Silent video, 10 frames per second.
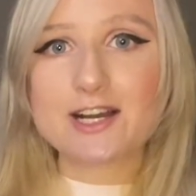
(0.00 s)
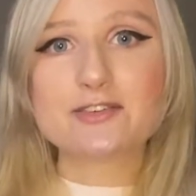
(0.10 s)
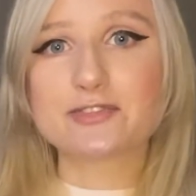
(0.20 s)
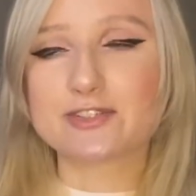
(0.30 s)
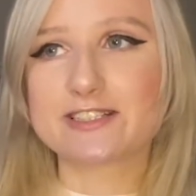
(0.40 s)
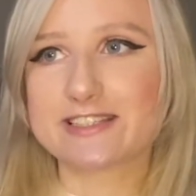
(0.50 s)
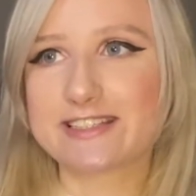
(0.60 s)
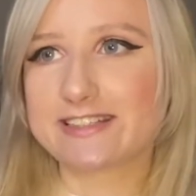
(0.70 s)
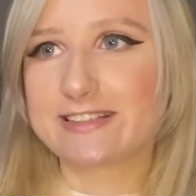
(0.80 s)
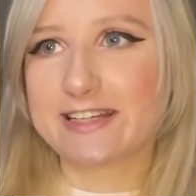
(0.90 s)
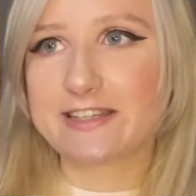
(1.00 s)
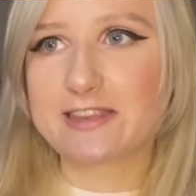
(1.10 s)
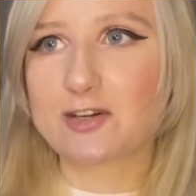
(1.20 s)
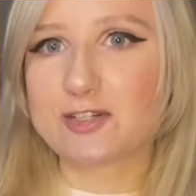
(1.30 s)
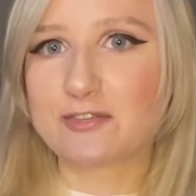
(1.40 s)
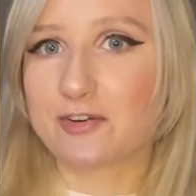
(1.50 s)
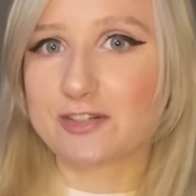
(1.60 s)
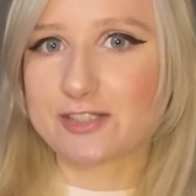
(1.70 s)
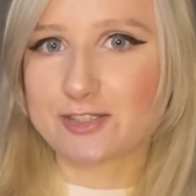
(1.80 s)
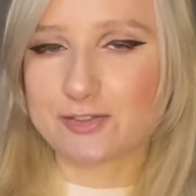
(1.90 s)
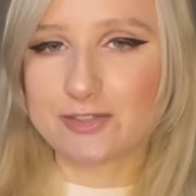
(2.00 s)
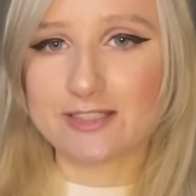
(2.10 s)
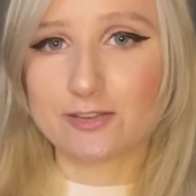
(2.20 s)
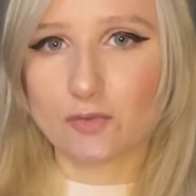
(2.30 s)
for the like third photo shoot in a